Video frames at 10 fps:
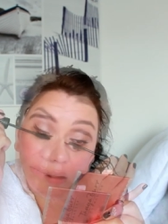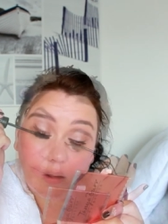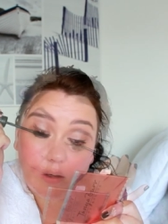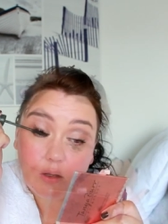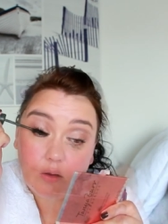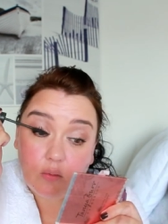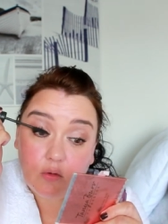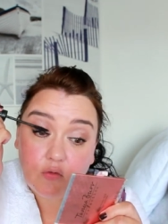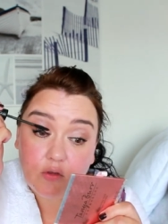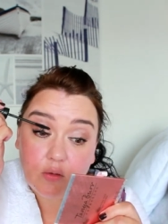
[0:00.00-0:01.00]
I know a
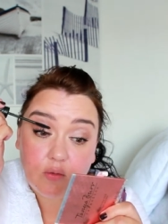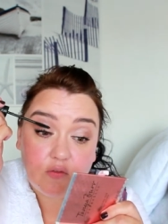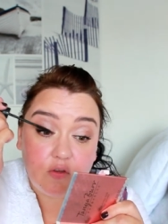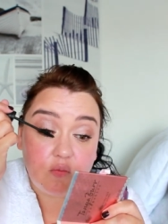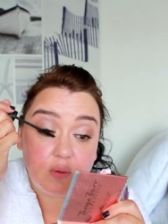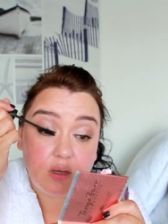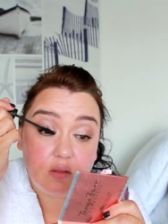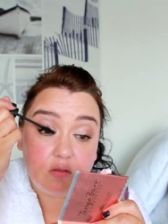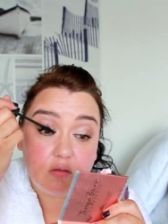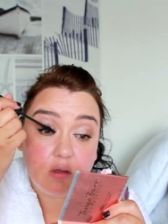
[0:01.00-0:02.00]
few of you have been
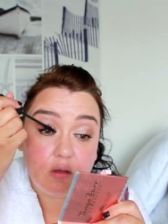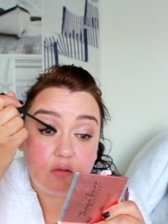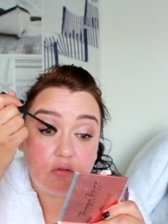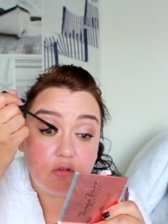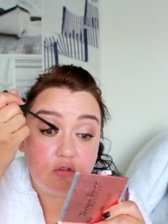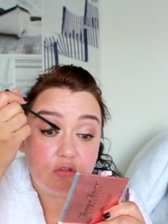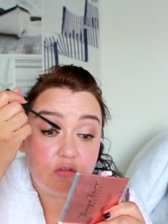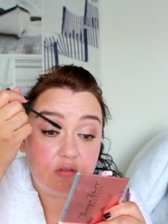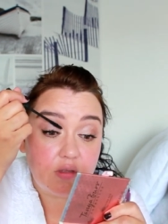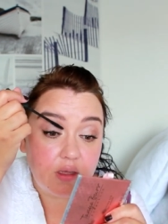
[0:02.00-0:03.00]
in touch to
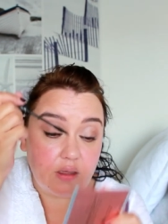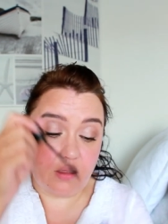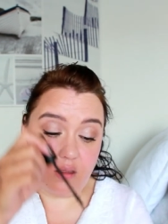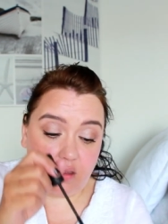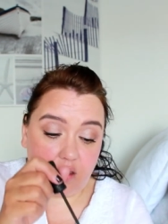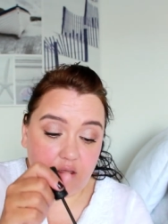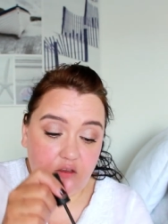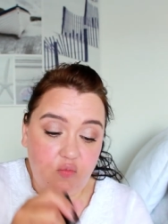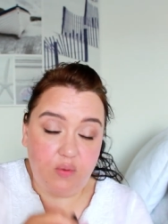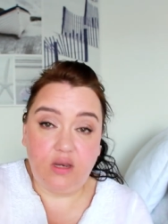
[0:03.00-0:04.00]
say
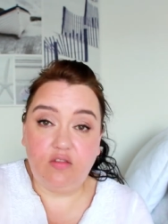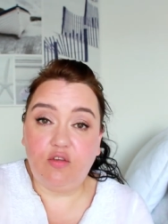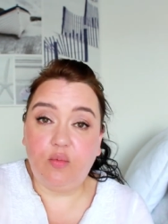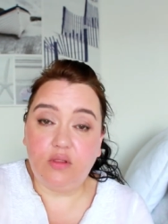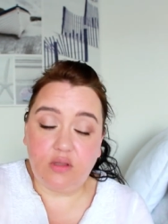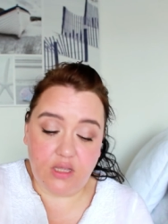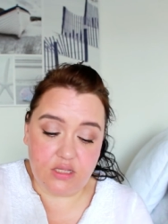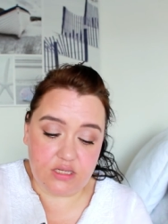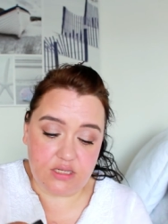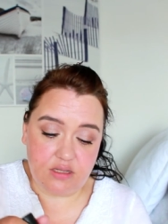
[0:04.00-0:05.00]
you've been into
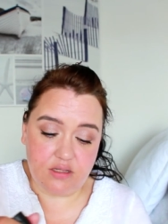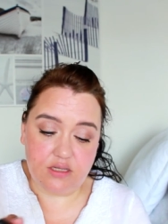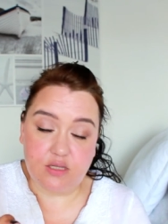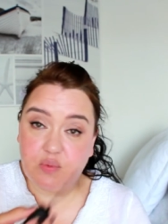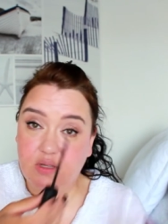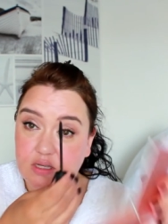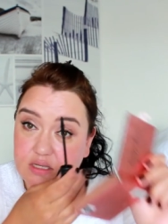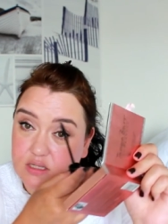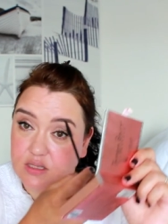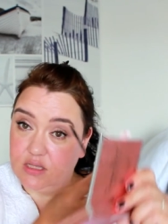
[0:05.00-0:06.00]
Wilkinson's
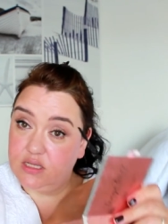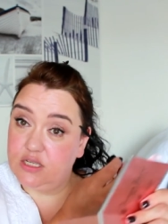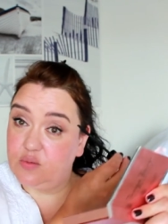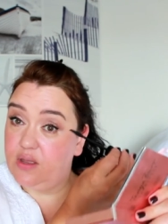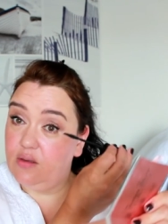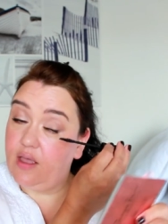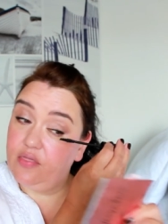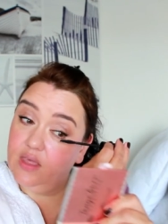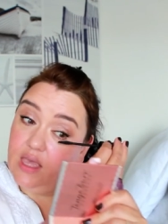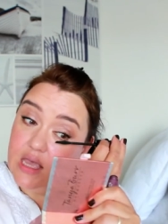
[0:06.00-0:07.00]
because this is where you get
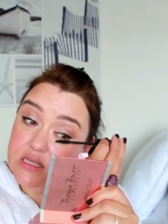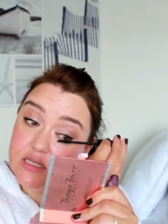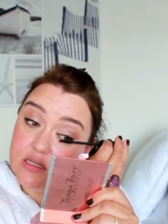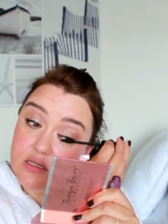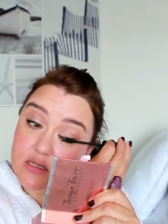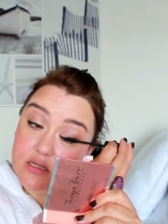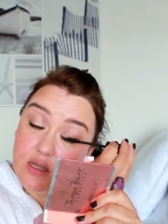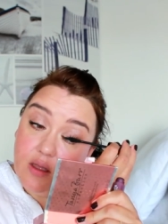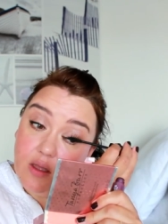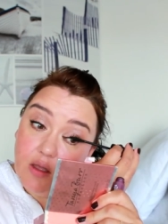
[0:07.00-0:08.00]
the Essence
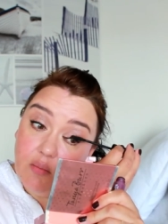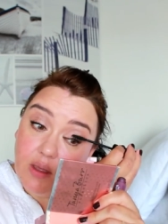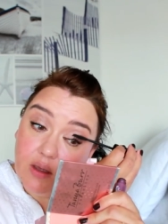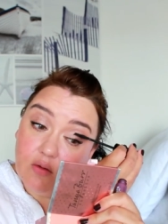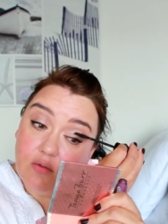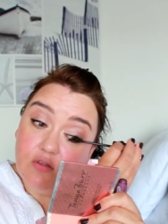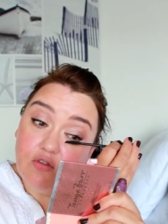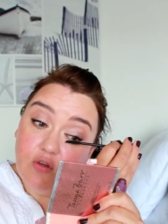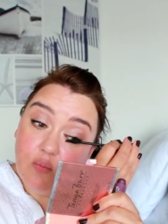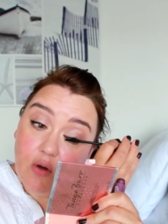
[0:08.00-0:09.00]
makeup range
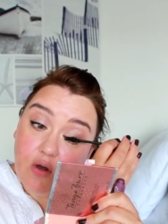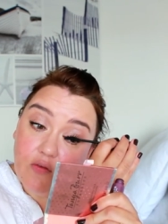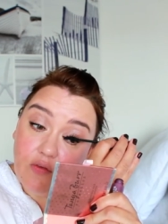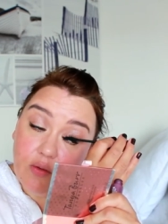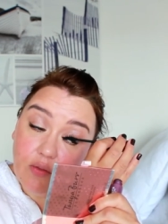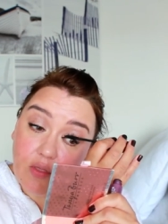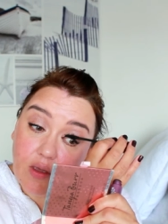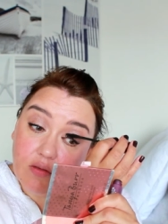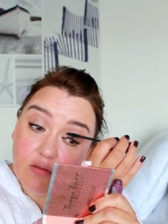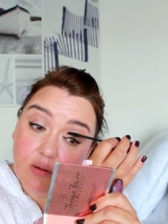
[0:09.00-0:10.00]
and you bought a few
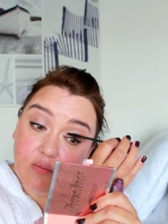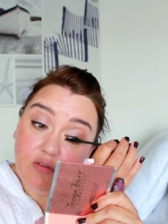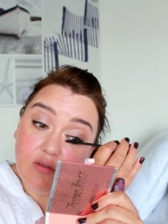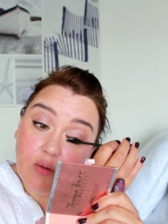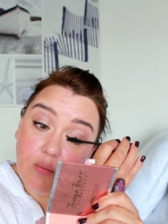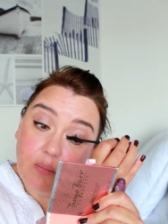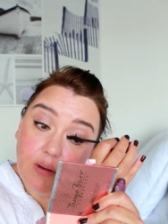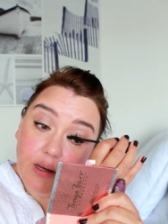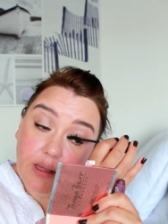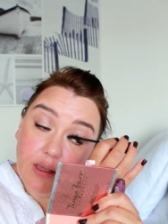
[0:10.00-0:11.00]
things, and I'm so
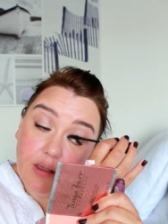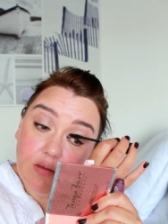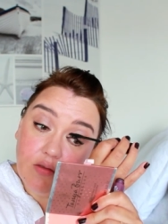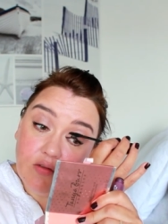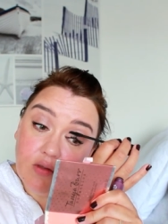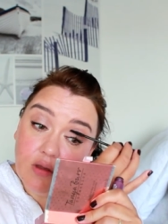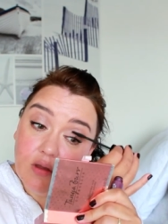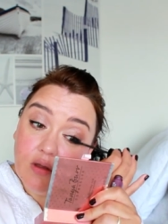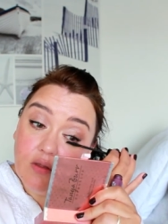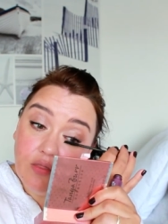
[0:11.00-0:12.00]
pleased
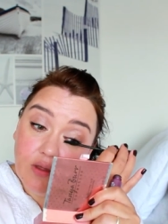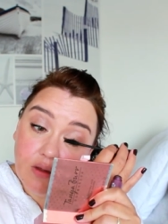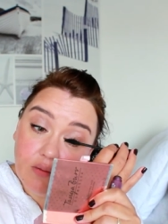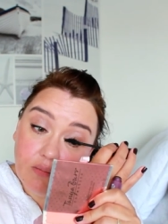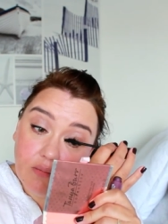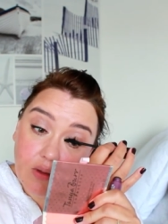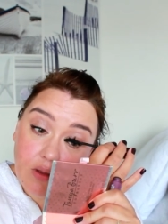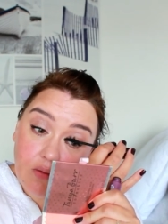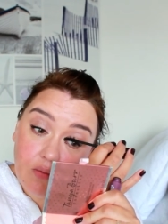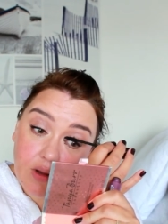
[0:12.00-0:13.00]
that
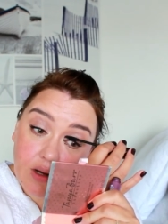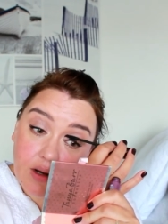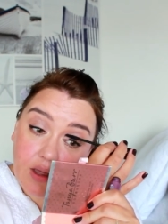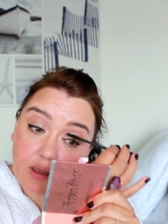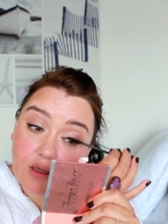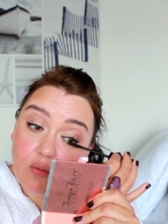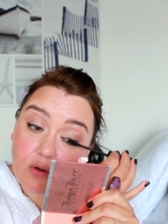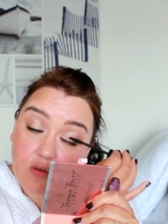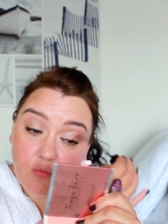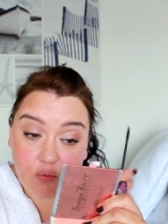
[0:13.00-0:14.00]
you really like
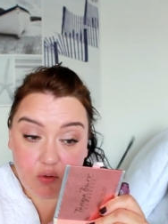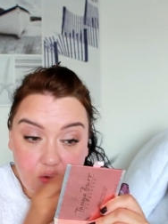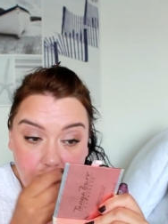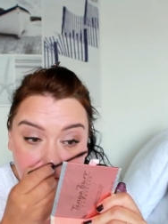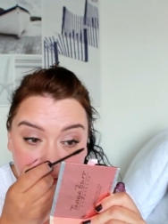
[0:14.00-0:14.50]
what you've bought.